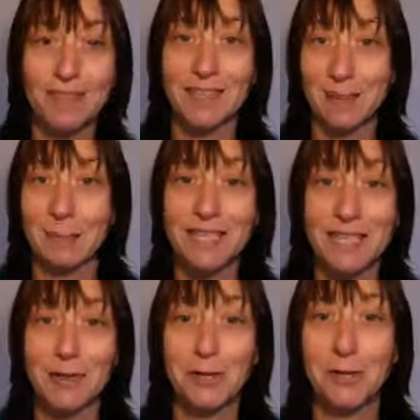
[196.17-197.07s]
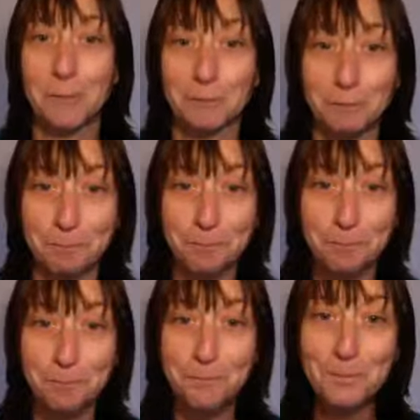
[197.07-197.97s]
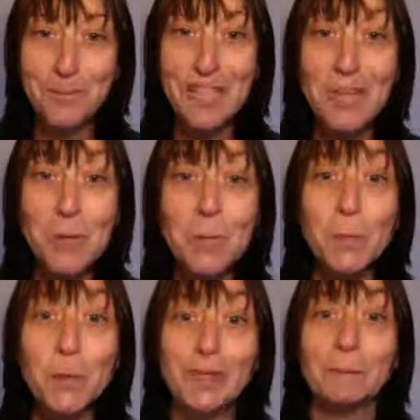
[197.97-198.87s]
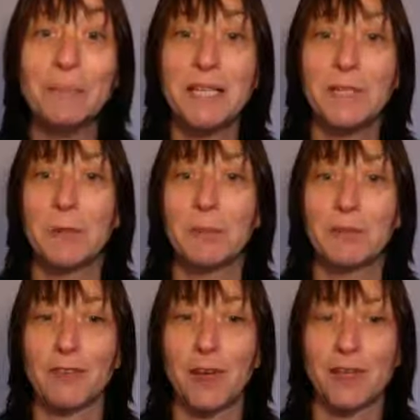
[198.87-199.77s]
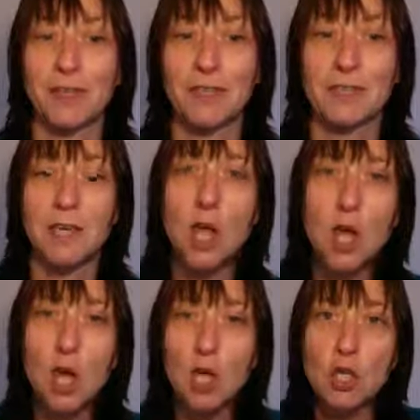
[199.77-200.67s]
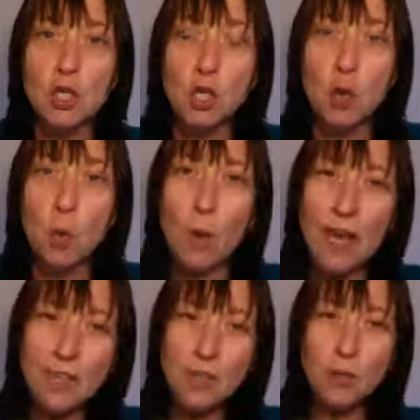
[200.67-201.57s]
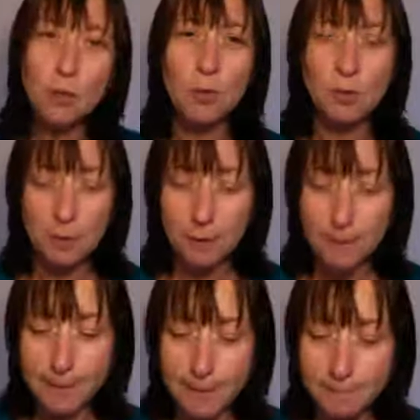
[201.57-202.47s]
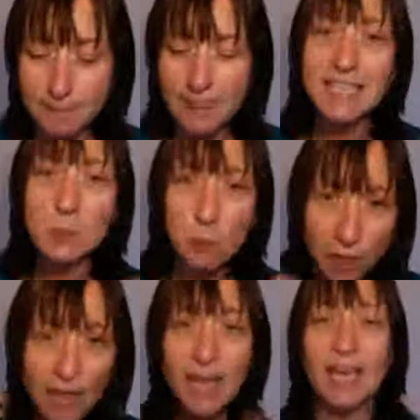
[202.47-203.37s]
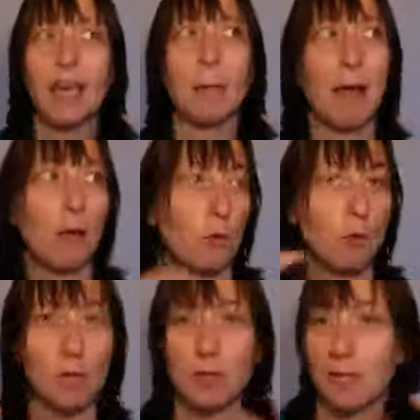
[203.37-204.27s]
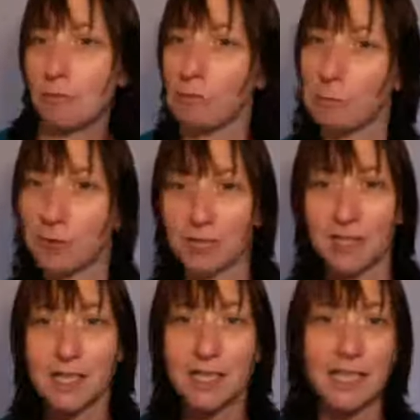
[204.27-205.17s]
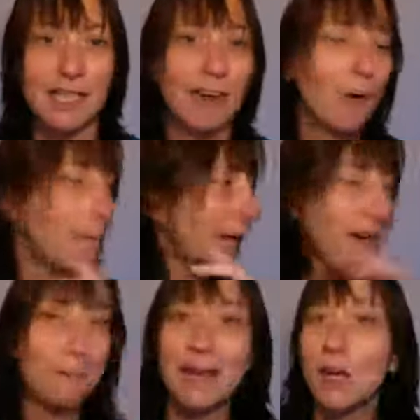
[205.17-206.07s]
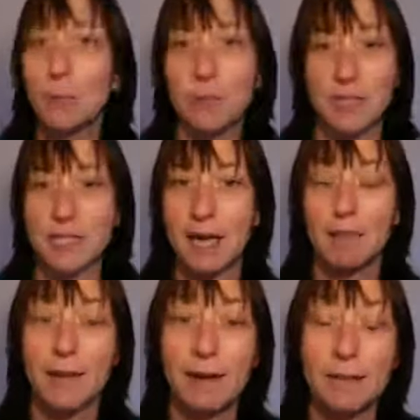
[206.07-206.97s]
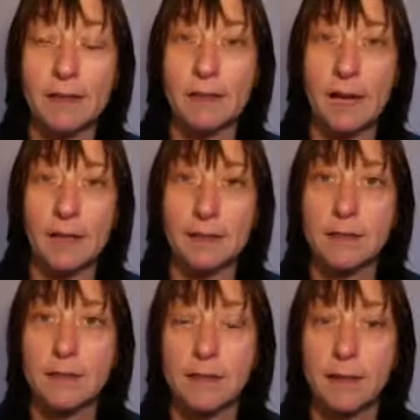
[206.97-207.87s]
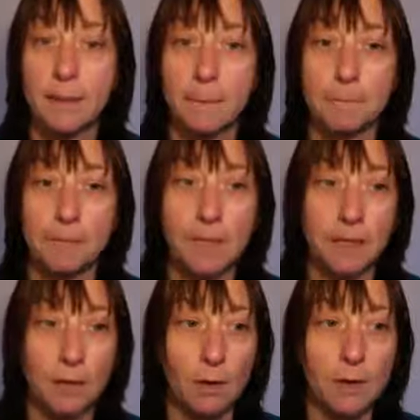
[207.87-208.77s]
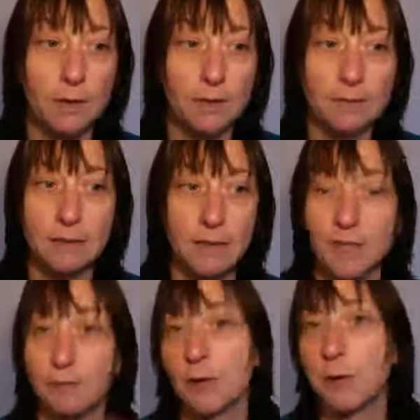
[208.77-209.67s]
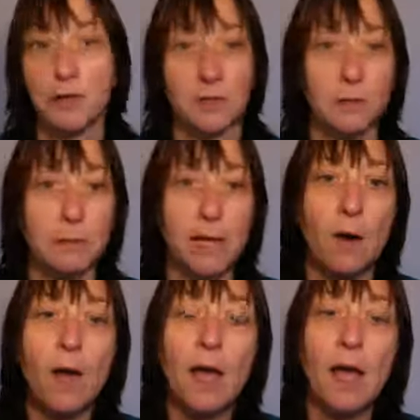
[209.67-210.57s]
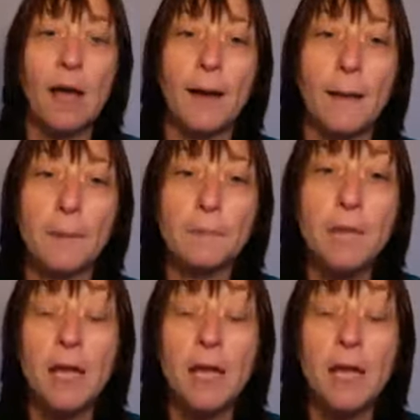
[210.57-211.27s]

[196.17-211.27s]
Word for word: Let me tell you, you will be super focused. So when you are still thinking about all those other options, and there are many, many options out there, and, and um, you know, I, I don't focus on them now, um,